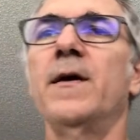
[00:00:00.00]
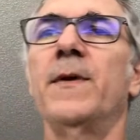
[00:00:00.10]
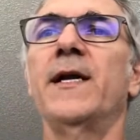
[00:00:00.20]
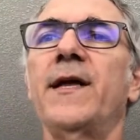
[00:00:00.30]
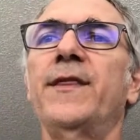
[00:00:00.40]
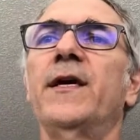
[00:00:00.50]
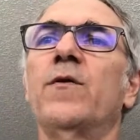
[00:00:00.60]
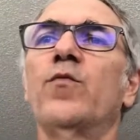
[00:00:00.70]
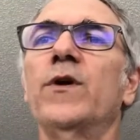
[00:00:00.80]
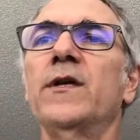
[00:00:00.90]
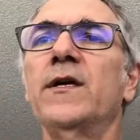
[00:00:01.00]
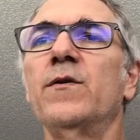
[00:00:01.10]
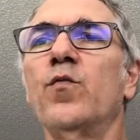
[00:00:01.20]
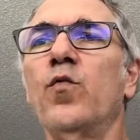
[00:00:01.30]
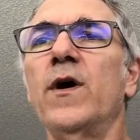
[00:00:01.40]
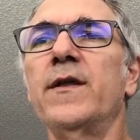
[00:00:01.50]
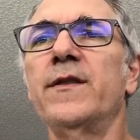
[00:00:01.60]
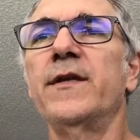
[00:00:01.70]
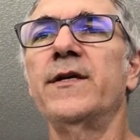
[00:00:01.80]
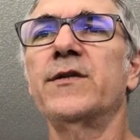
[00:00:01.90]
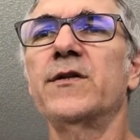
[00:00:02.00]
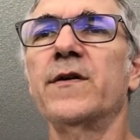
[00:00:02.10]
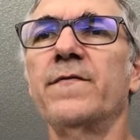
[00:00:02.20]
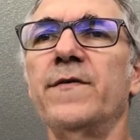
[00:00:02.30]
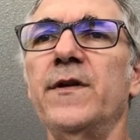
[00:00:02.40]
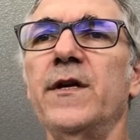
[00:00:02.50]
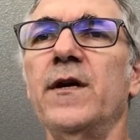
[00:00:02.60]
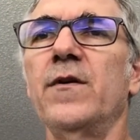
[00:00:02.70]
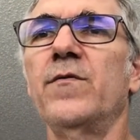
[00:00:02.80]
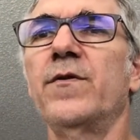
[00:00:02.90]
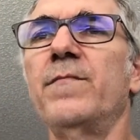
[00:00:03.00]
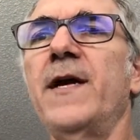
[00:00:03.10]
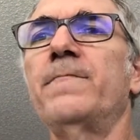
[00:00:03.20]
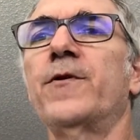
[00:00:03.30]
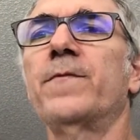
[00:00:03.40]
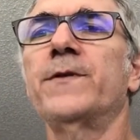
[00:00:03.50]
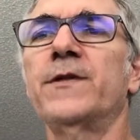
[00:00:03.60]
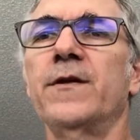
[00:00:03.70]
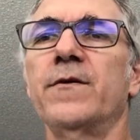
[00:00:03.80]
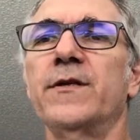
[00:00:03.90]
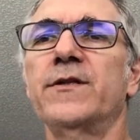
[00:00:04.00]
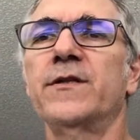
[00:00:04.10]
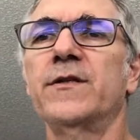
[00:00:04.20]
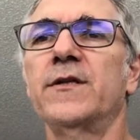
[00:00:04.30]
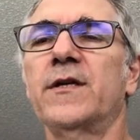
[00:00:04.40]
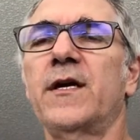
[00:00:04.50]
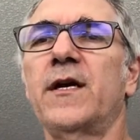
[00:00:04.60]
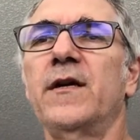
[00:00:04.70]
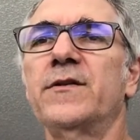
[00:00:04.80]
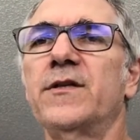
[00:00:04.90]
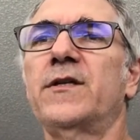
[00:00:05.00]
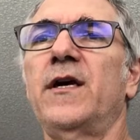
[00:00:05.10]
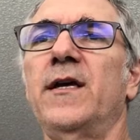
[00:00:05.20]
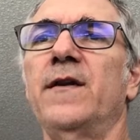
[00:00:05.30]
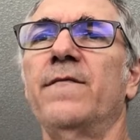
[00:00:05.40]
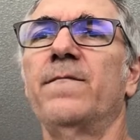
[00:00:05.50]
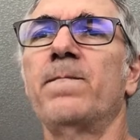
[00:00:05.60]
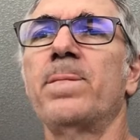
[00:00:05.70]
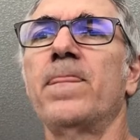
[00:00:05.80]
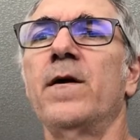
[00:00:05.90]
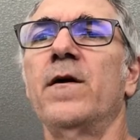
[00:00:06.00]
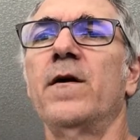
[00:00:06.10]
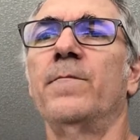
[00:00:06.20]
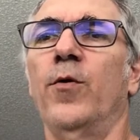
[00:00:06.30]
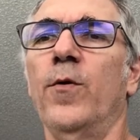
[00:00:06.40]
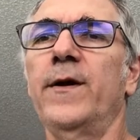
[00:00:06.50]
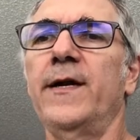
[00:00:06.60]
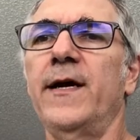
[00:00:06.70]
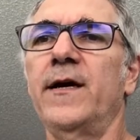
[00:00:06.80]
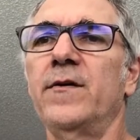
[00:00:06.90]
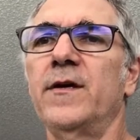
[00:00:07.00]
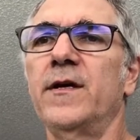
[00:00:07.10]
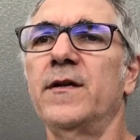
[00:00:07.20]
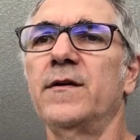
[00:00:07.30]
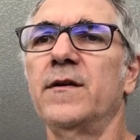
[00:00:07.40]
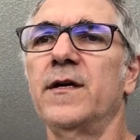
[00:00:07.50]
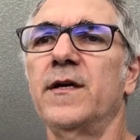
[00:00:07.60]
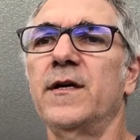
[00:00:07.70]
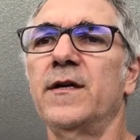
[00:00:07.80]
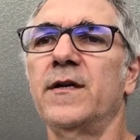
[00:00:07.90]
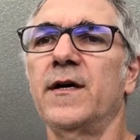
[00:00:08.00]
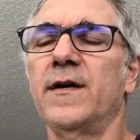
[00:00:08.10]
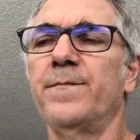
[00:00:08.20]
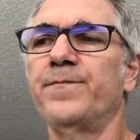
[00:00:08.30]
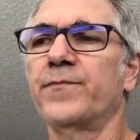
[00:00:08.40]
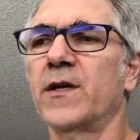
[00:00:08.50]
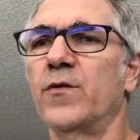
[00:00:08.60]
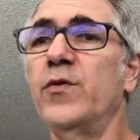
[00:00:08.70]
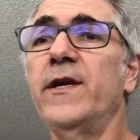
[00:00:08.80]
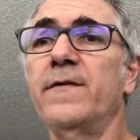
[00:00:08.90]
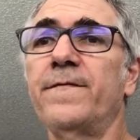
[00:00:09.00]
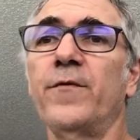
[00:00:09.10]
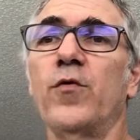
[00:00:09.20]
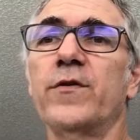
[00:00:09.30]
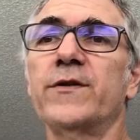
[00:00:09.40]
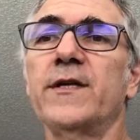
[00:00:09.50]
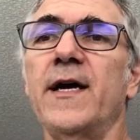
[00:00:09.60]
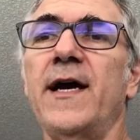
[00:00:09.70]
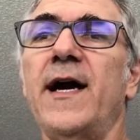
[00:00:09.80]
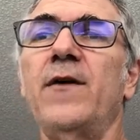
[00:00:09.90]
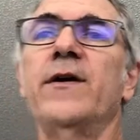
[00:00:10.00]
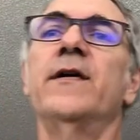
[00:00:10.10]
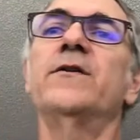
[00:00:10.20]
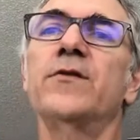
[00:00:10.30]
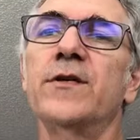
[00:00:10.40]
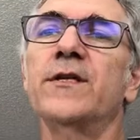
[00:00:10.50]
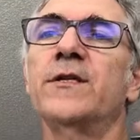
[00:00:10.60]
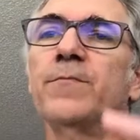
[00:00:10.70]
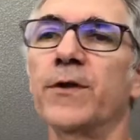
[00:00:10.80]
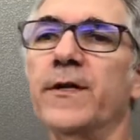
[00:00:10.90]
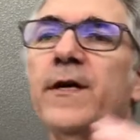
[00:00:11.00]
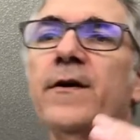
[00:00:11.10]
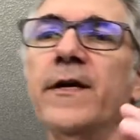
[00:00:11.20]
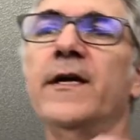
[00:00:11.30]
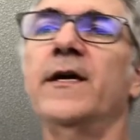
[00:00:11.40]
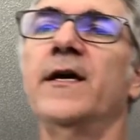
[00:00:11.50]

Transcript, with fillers: but I think really what this video, the main purpose here is to just kind of point out and, and um, reinforce how interdisciplinary